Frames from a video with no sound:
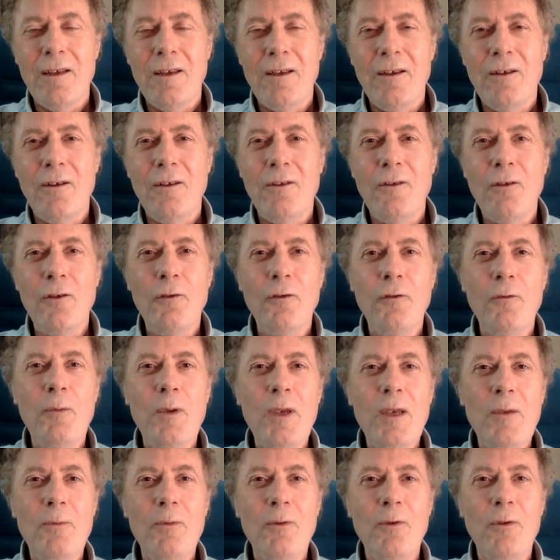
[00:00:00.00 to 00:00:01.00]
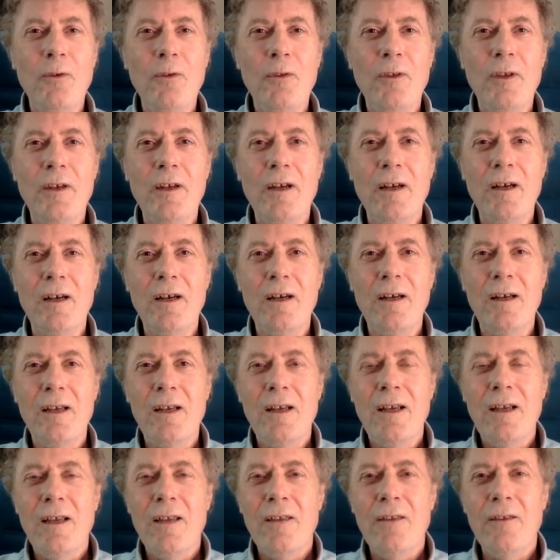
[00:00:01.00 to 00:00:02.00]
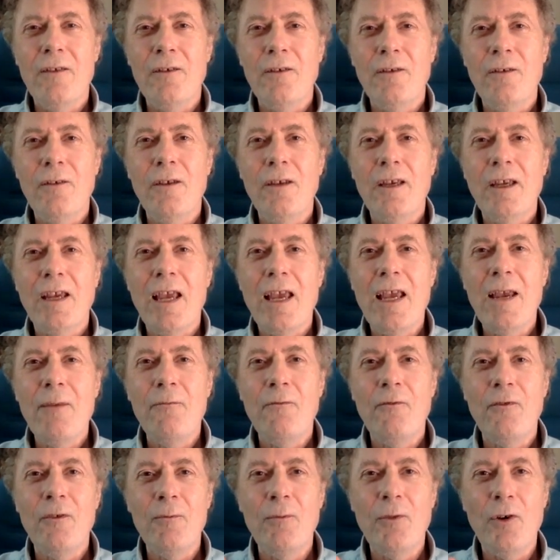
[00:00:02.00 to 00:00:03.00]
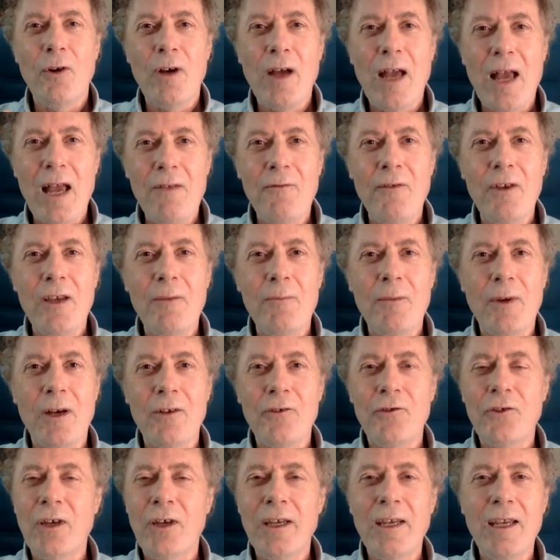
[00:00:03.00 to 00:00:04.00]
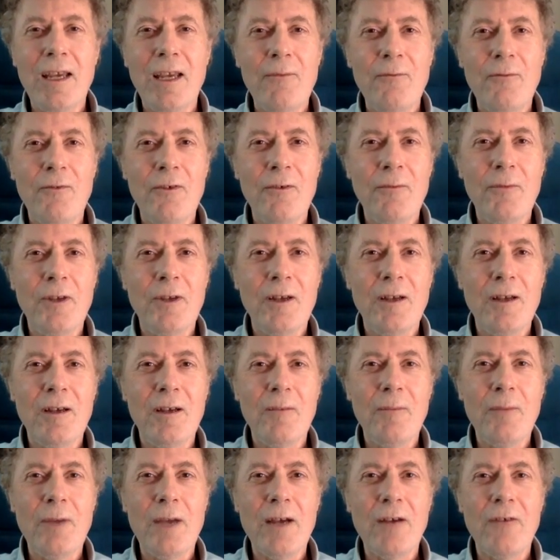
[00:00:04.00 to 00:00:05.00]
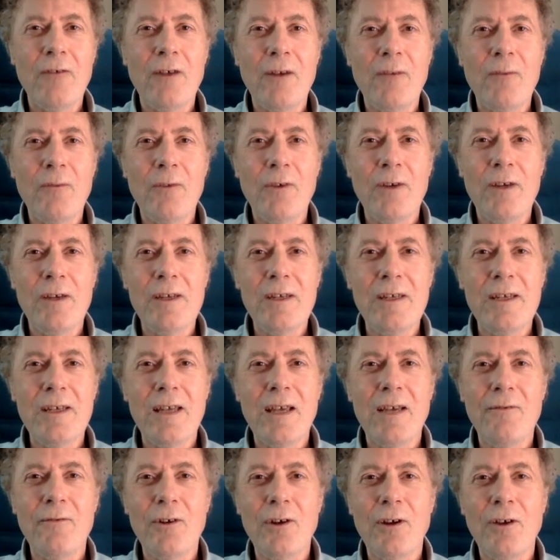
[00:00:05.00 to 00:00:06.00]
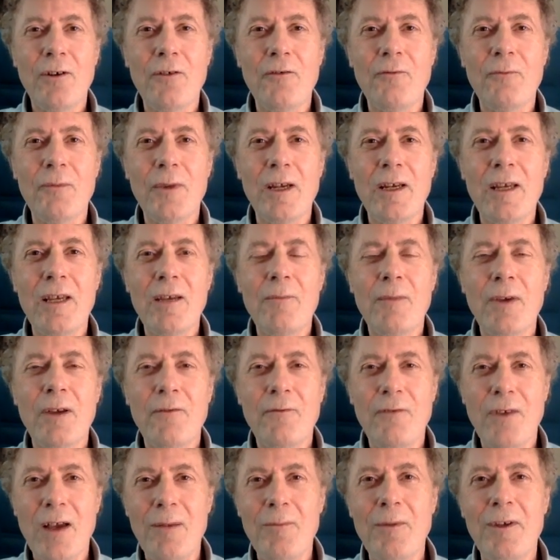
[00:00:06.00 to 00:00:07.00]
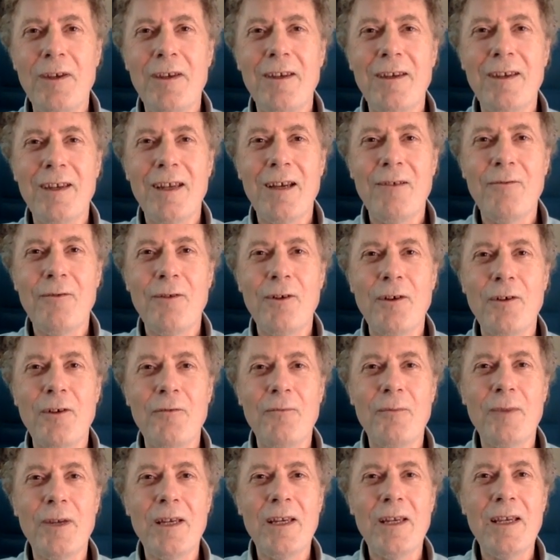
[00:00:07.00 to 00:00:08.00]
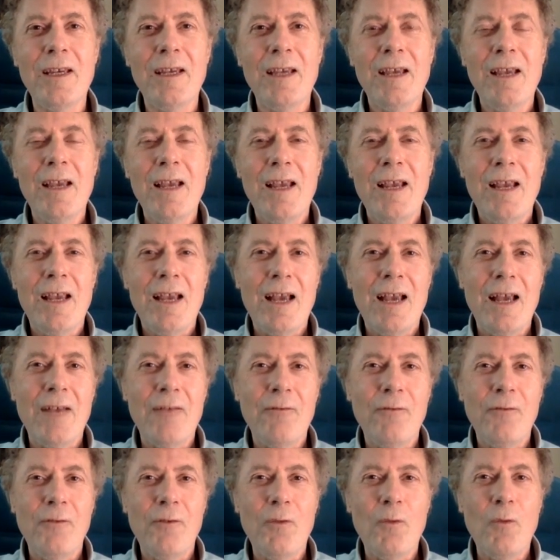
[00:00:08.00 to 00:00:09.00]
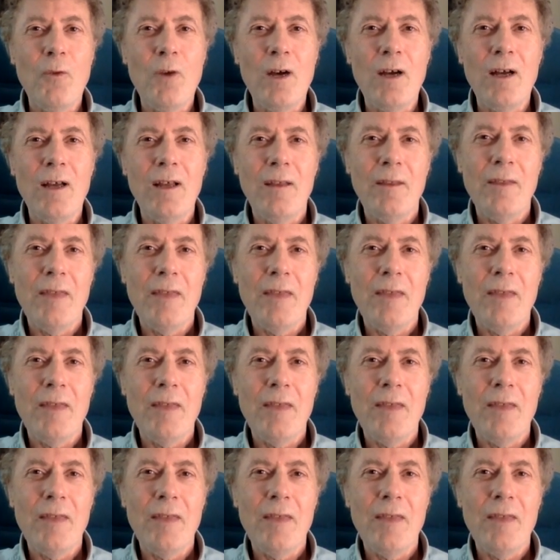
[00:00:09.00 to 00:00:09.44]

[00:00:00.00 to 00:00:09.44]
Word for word: You know, those people that are that that came from not having much. I came from a, a, background where I didn't have a lot of money, and my family didn't have a lot of money, and for a while